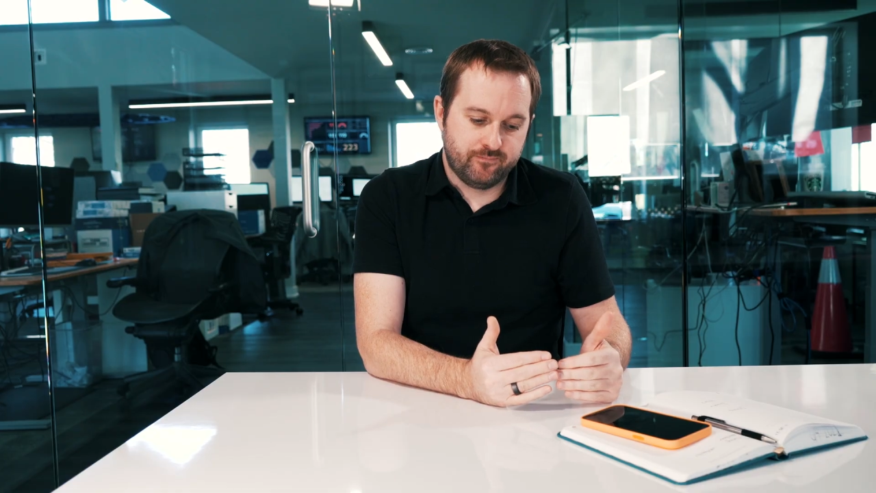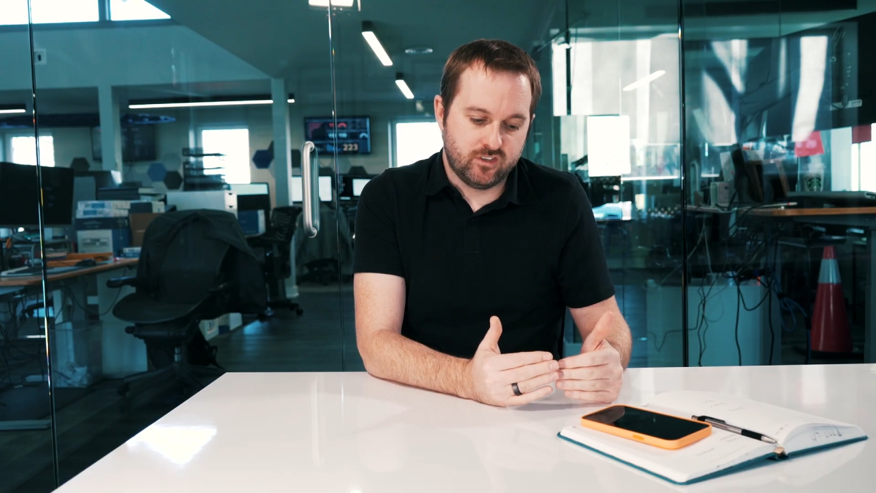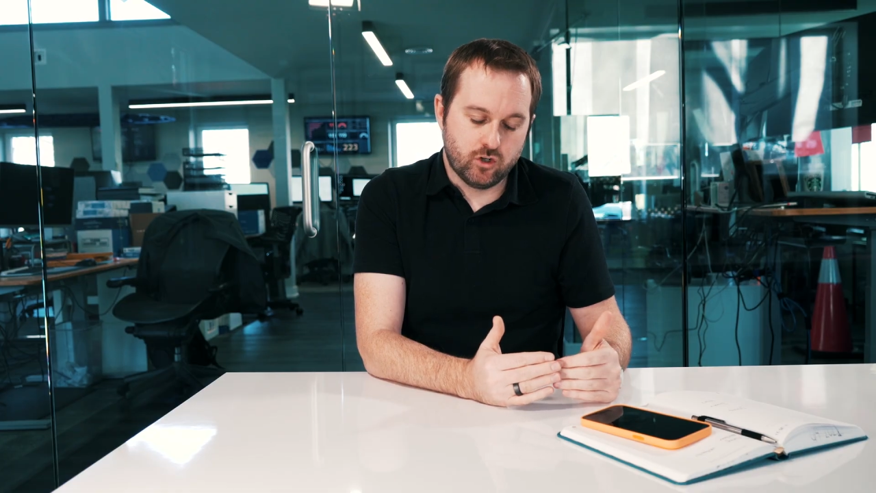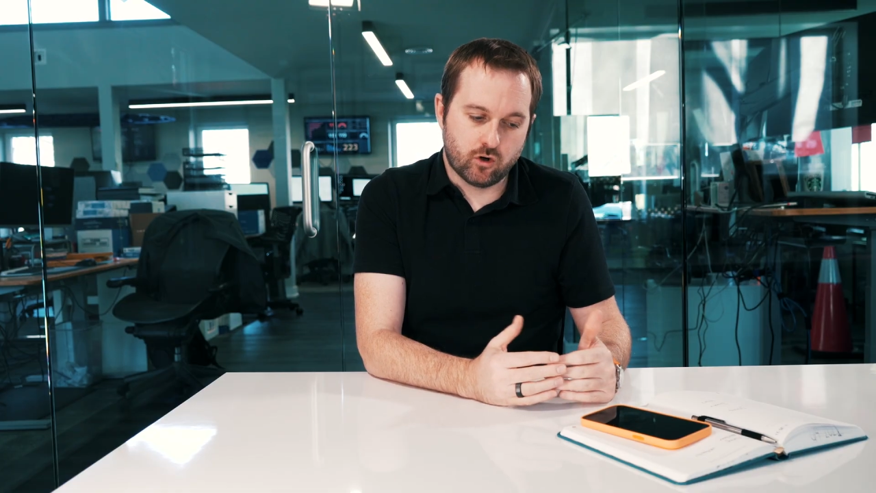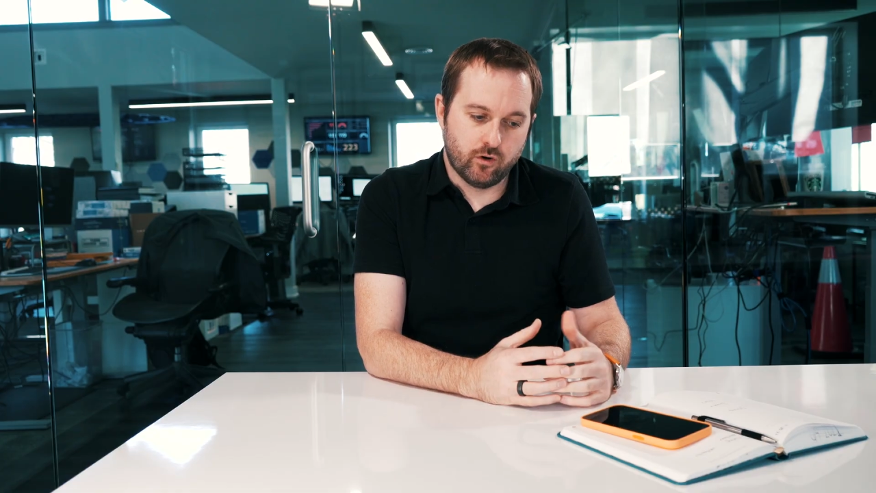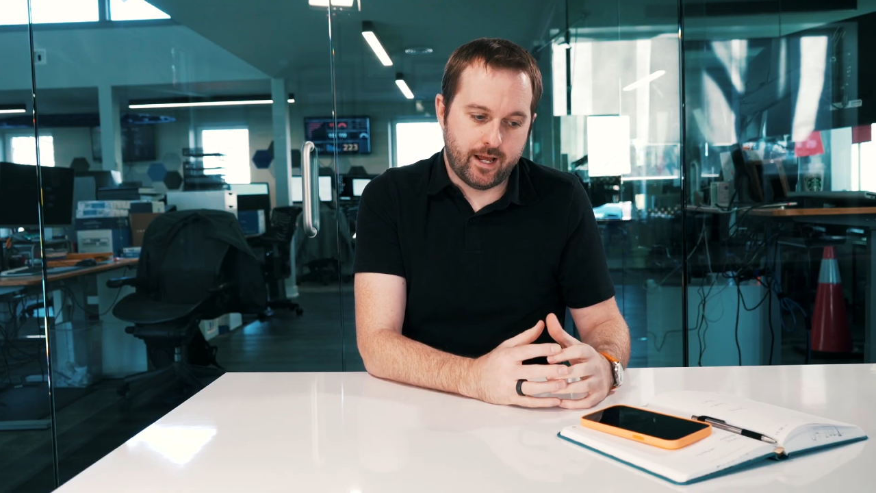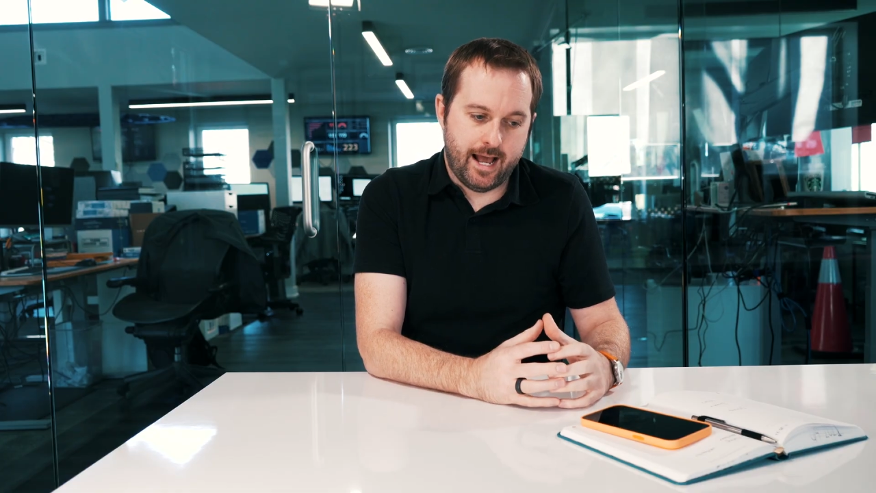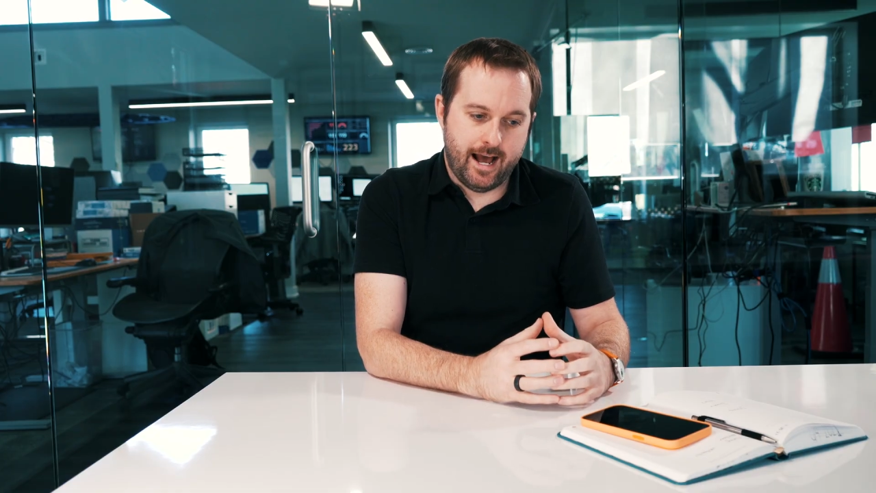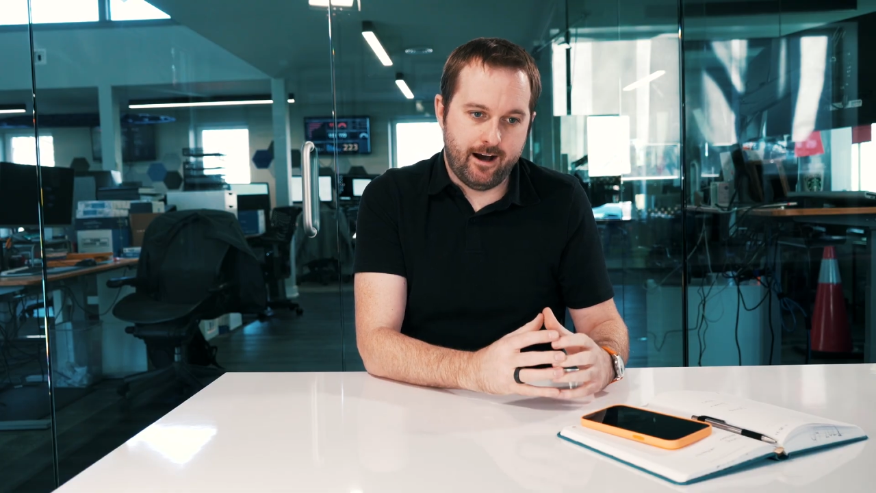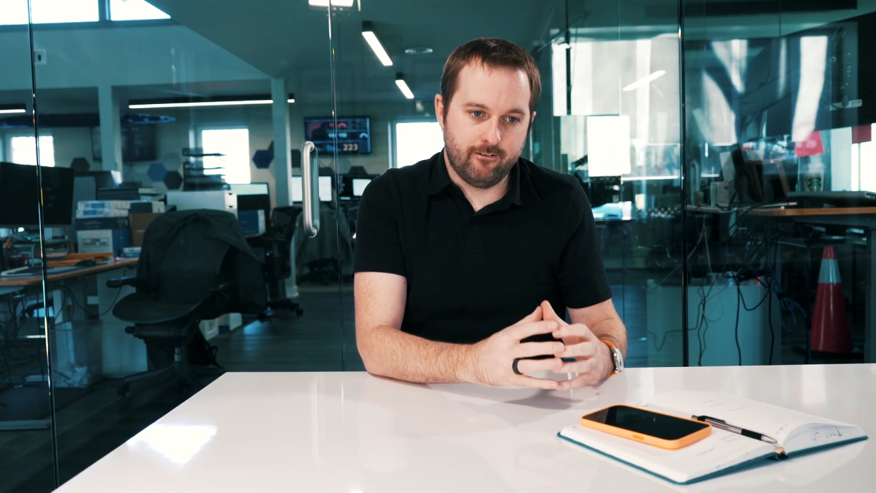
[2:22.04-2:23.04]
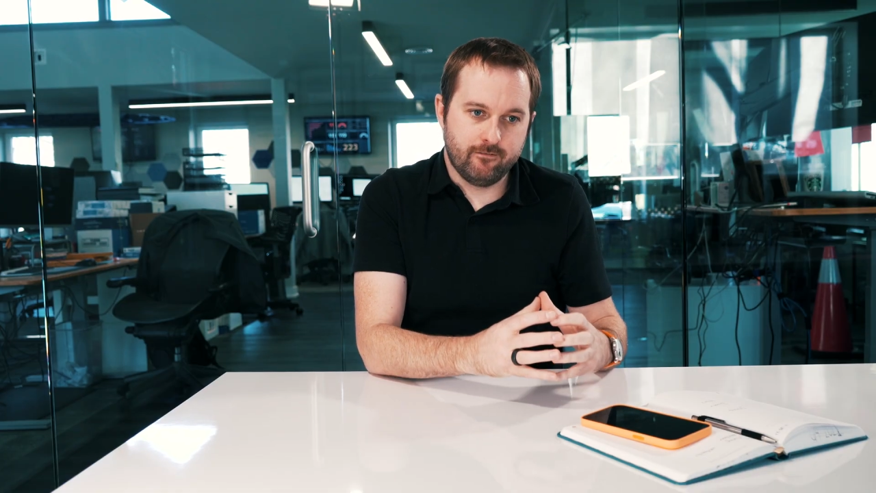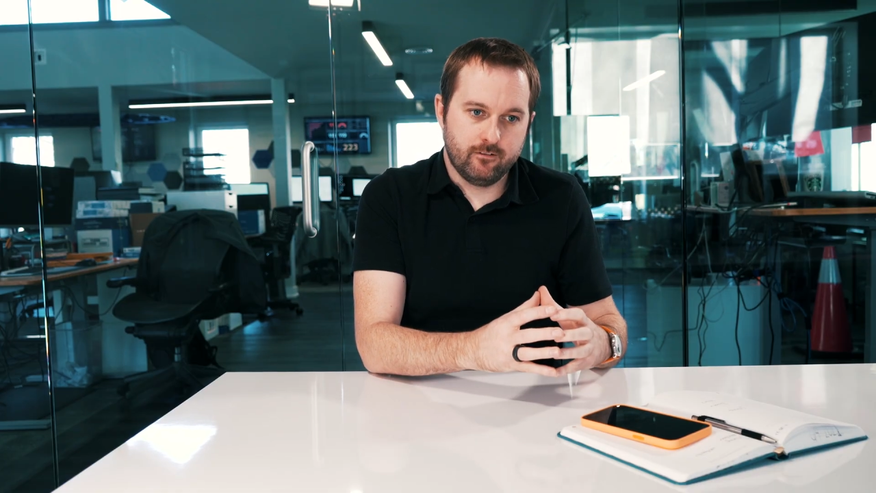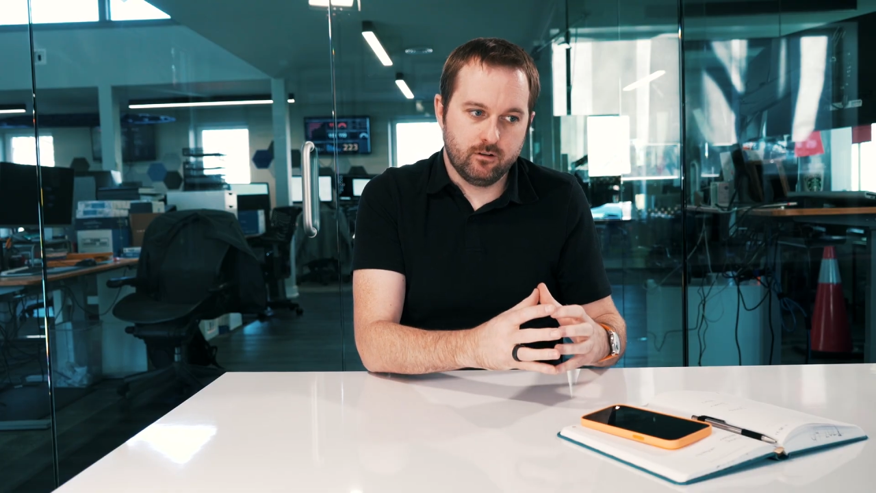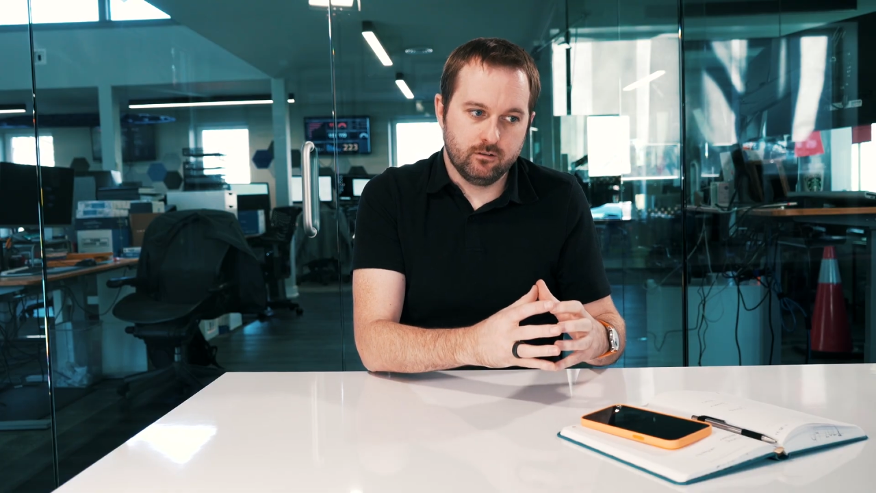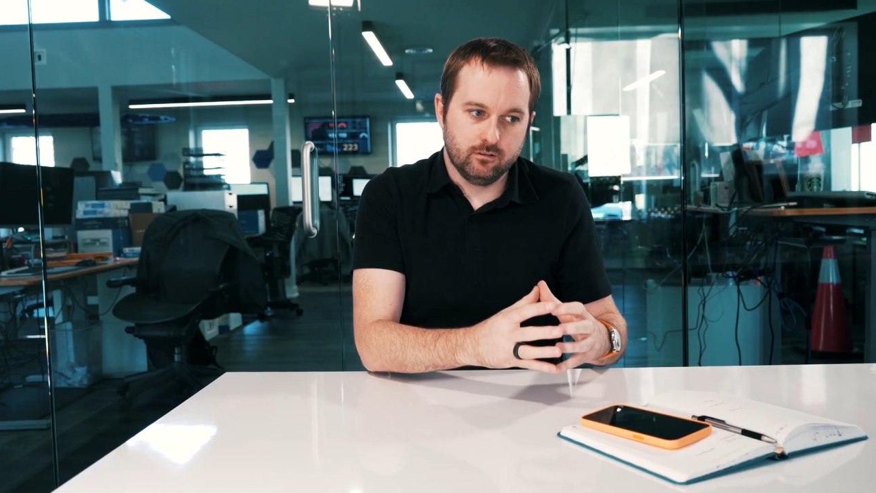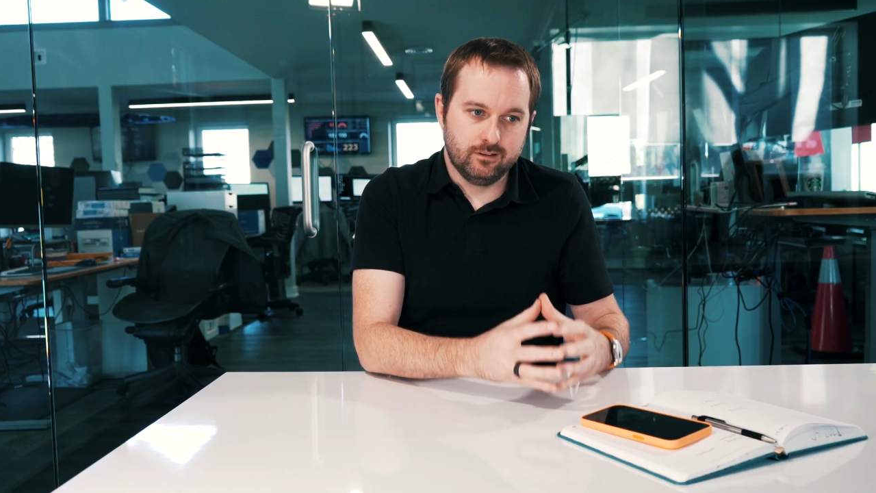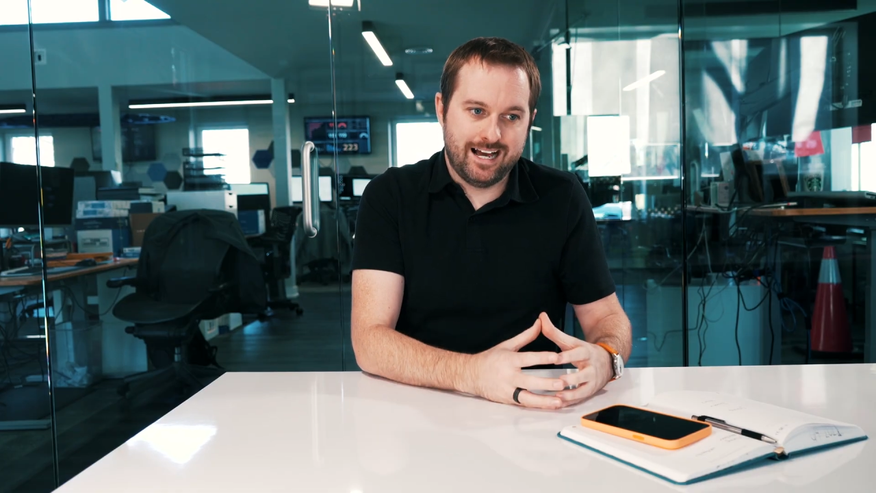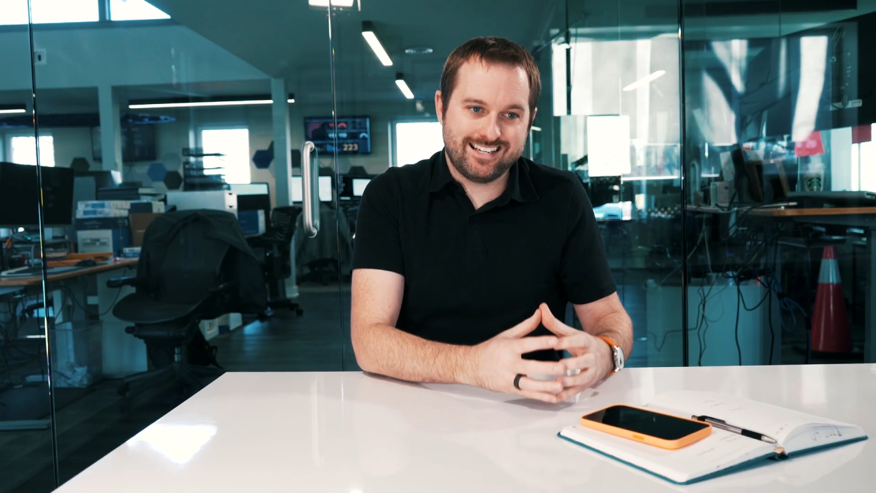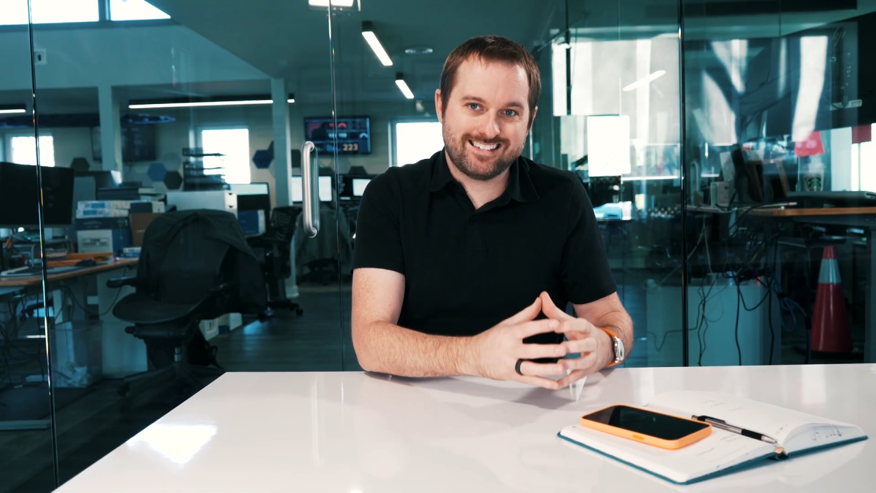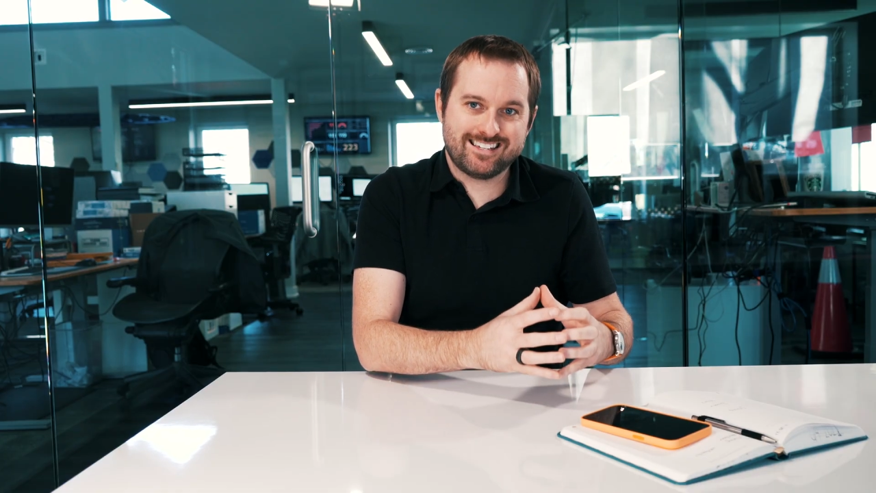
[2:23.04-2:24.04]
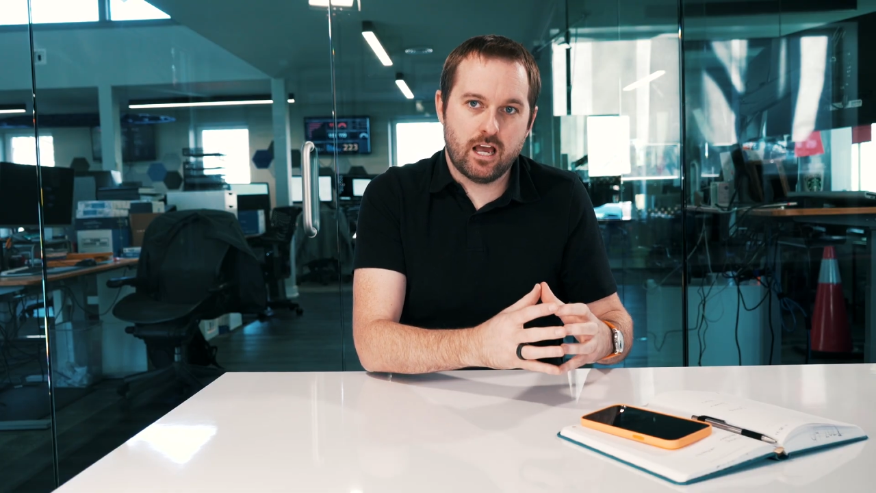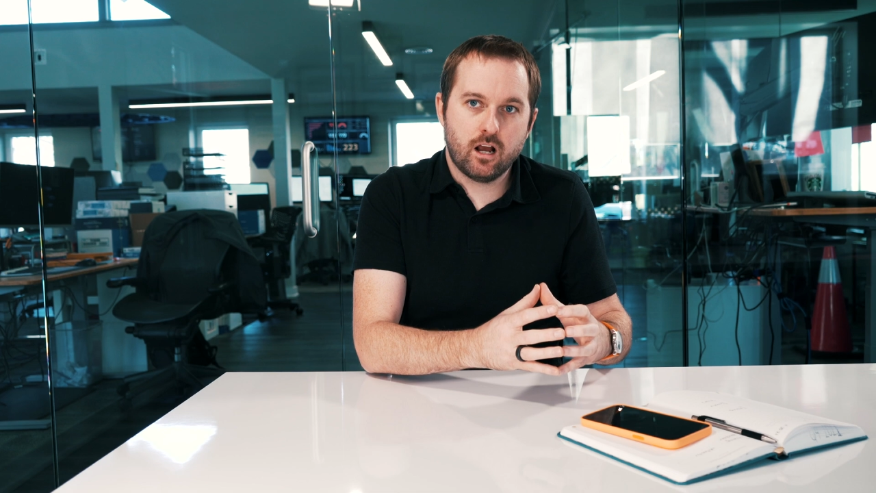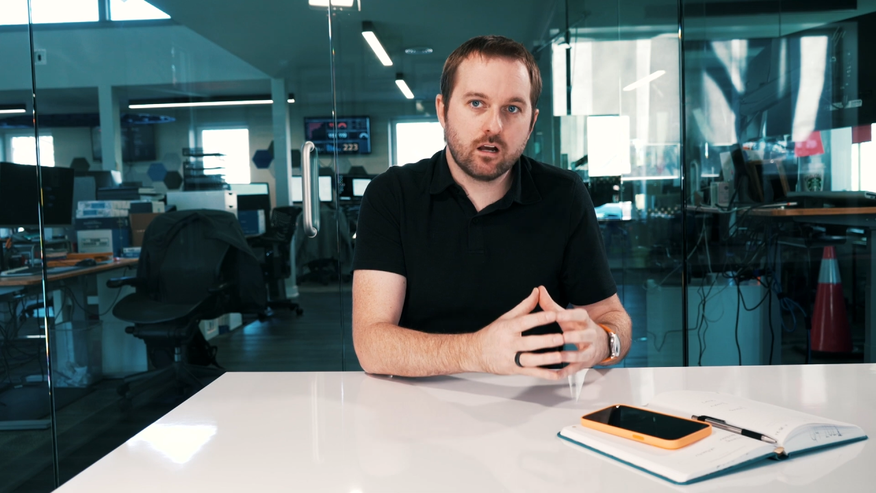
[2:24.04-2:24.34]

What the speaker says: you're going to have less